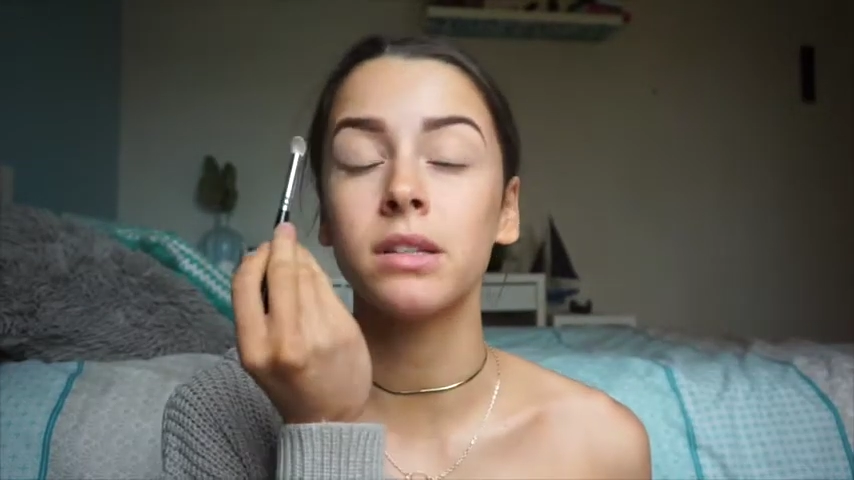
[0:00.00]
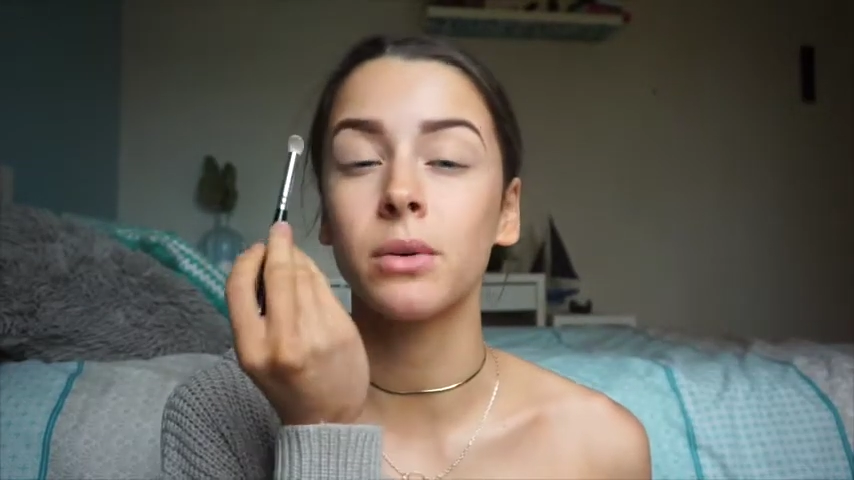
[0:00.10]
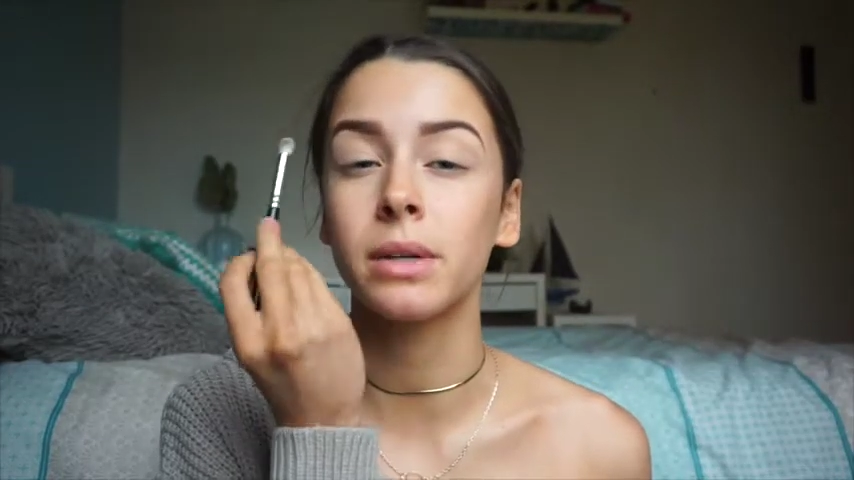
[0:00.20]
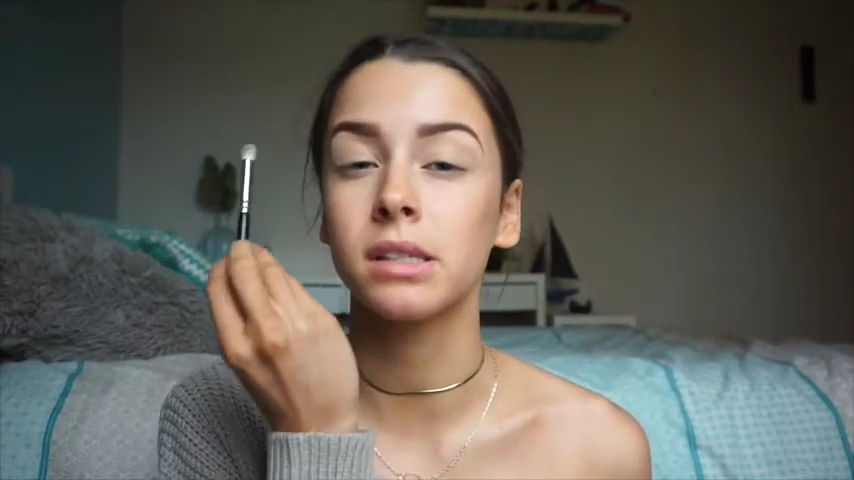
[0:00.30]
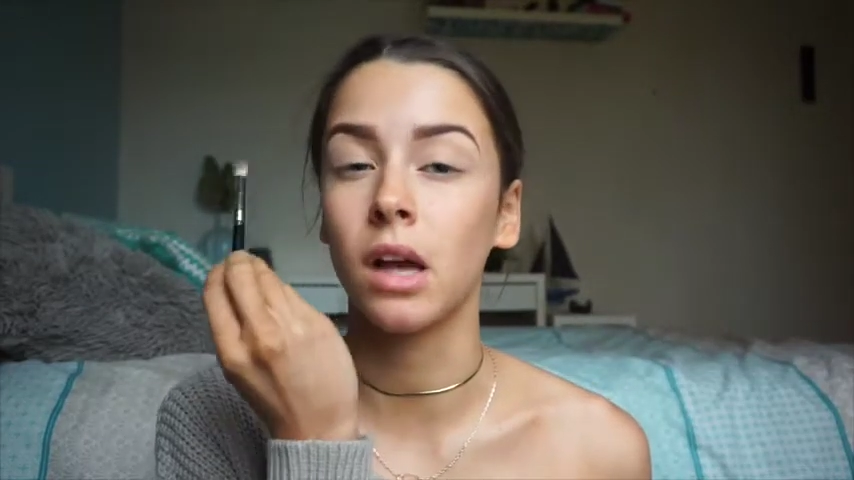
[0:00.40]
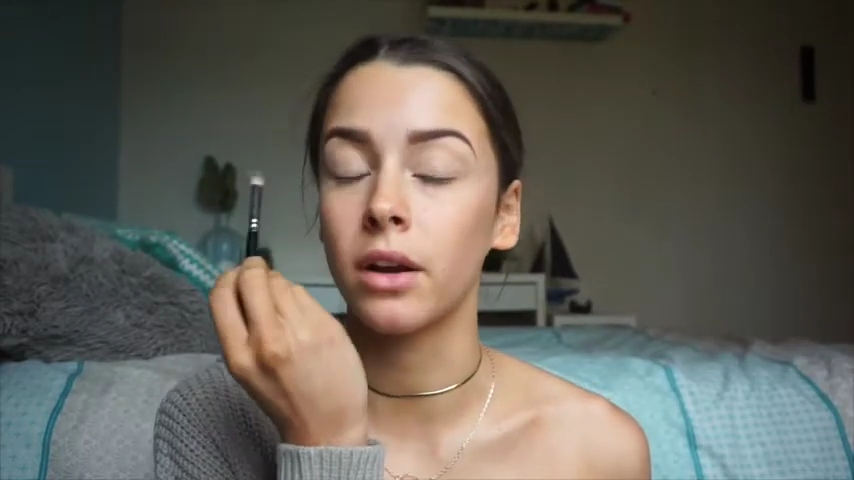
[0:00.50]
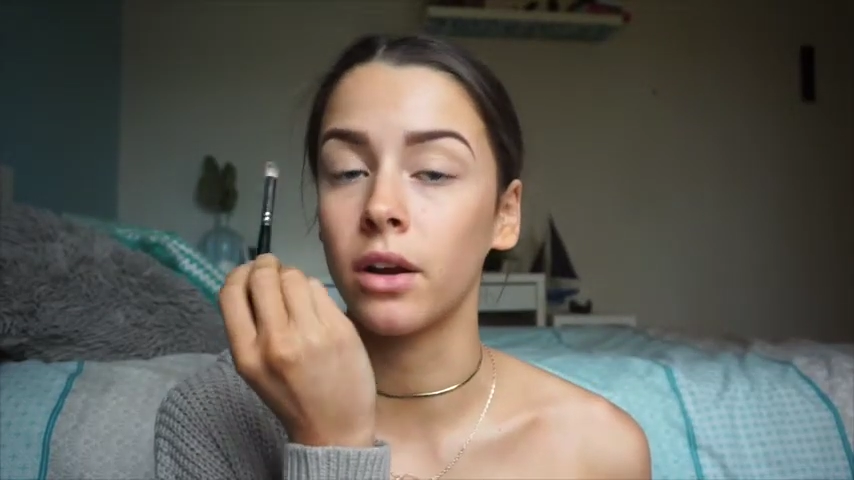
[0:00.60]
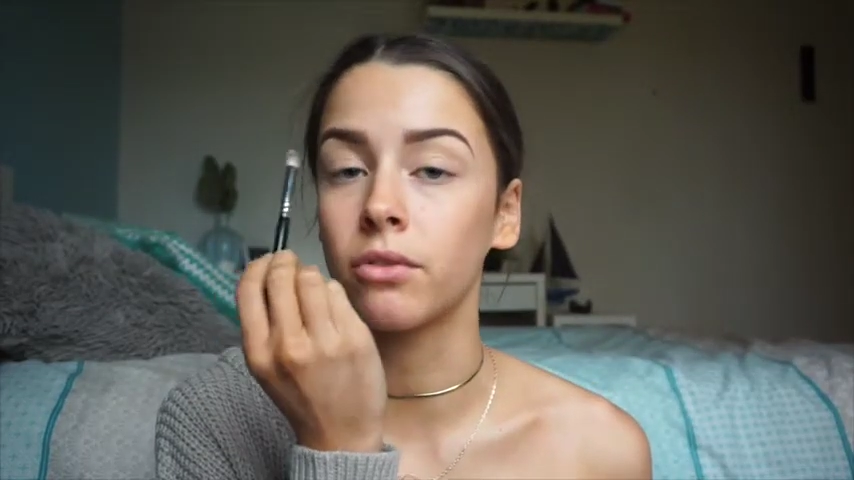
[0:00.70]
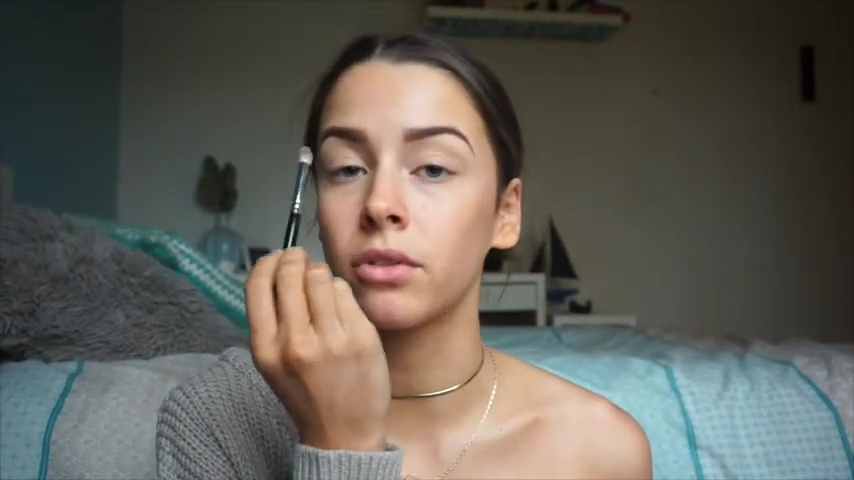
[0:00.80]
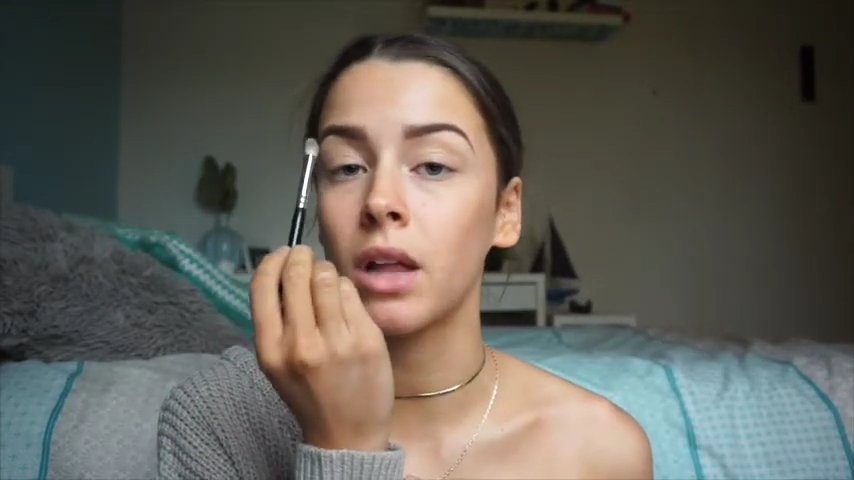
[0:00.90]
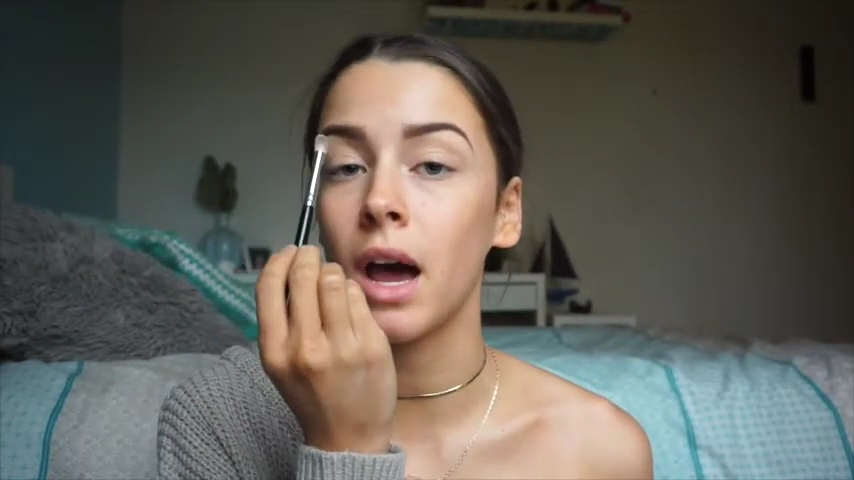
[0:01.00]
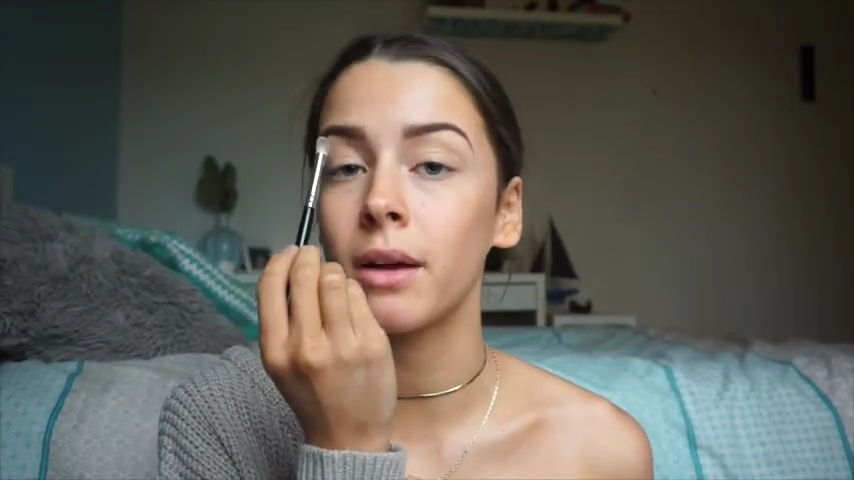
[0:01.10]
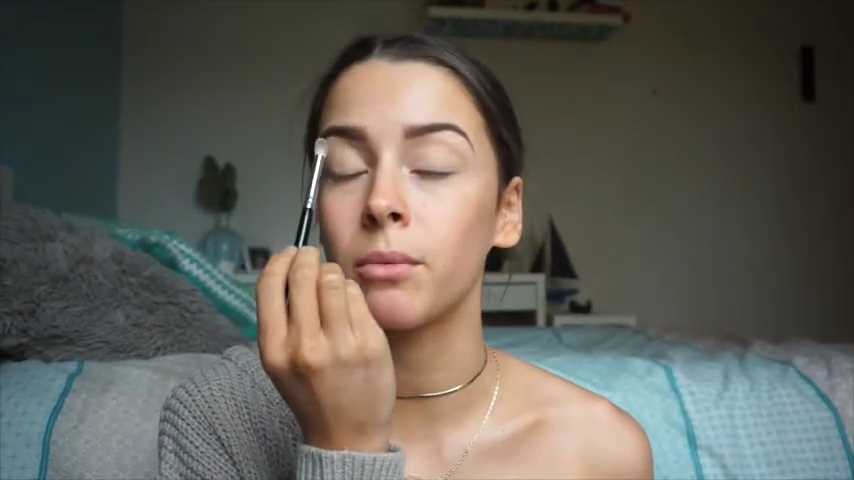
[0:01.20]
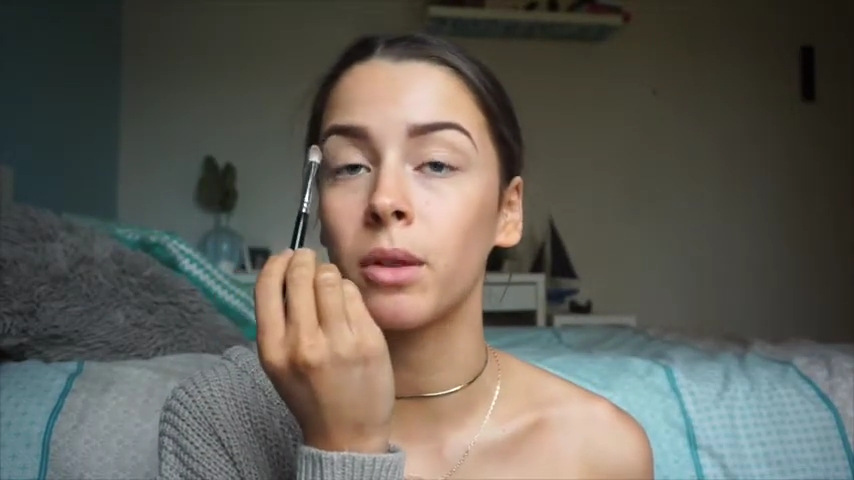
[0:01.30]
so we're starting off light